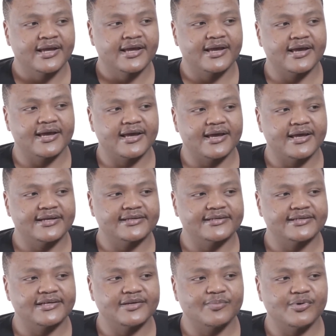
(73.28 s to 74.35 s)
And
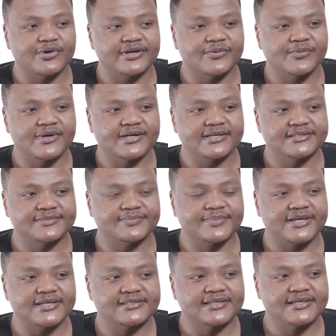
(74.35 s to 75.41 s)
Lebone was
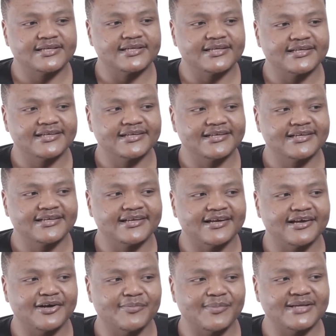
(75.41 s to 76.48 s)
basically
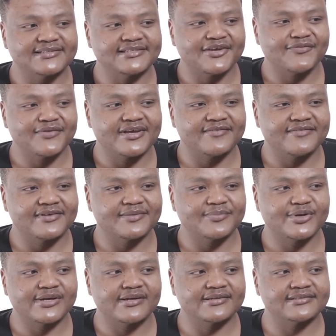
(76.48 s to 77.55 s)
my safe haven
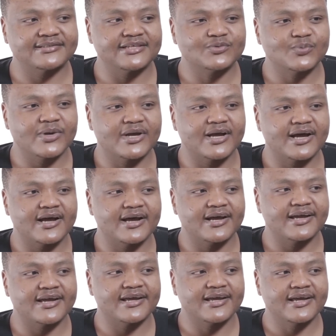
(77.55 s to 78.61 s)
because that's where
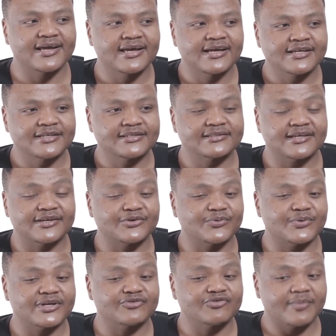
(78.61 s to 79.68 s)
I started
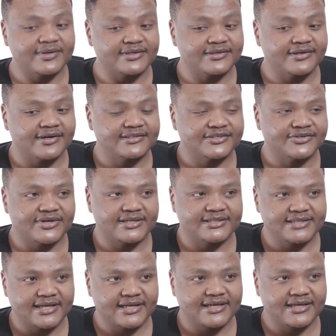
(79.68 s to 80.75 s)
doing dramatic arts in grade
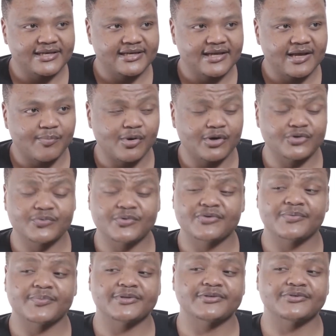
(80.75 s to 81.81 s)
10. Upon doing
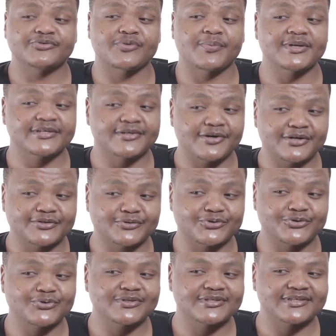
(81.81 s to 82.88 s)
dramatic arts, or
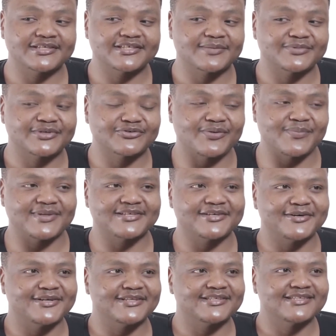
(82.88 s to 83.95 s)
choosing the subject
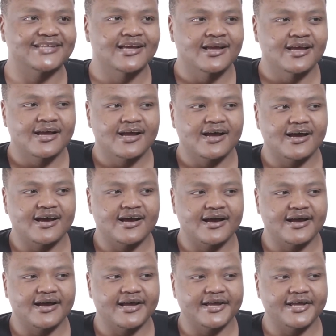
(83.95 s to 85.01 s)
dramatic arts,
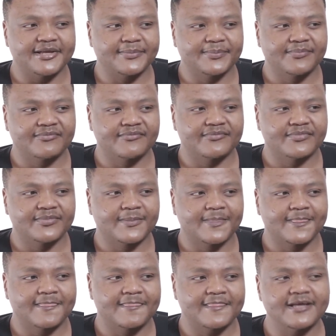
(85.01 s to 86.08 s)
I
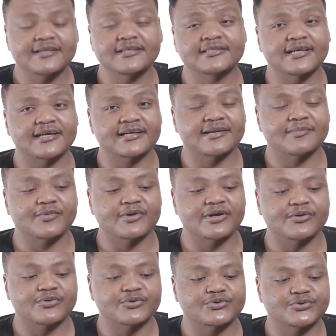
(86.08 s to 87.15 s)
then decided I'm gonna
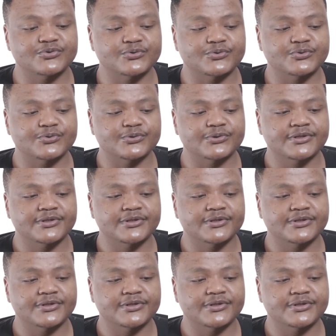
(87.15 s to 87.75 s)
go to